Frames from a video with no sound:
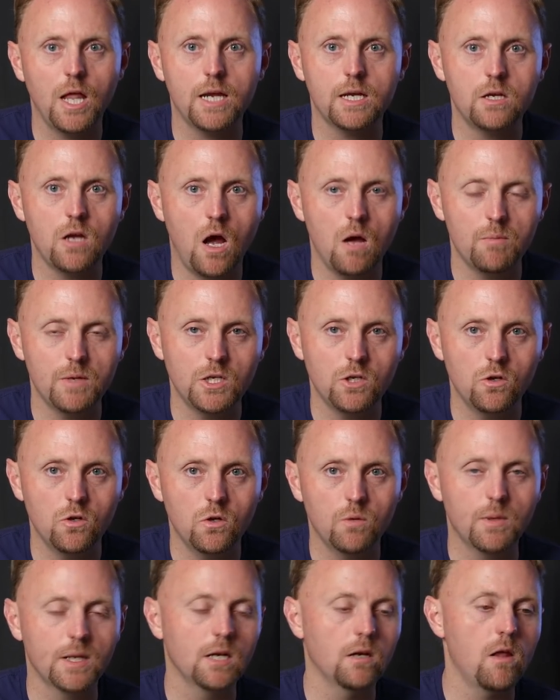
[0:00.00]
like Yami
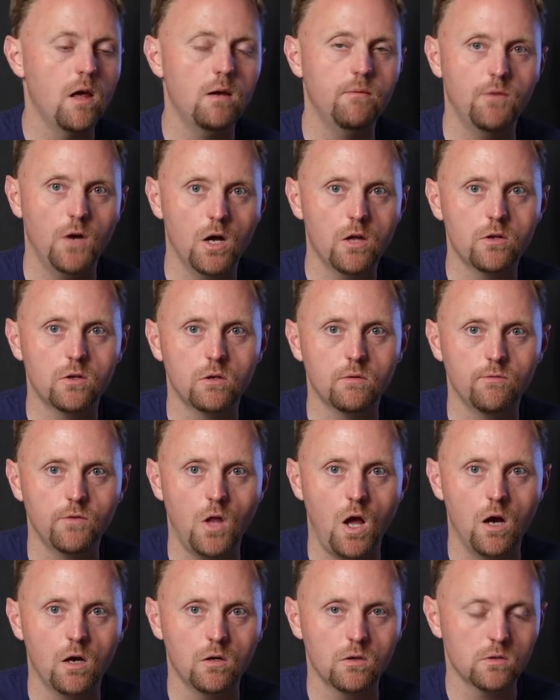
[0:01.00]
Noob and a lot of other
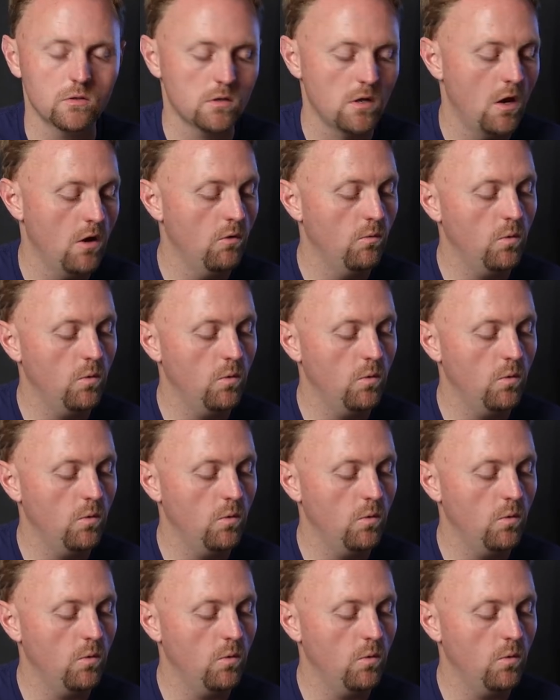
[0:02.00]
vloggers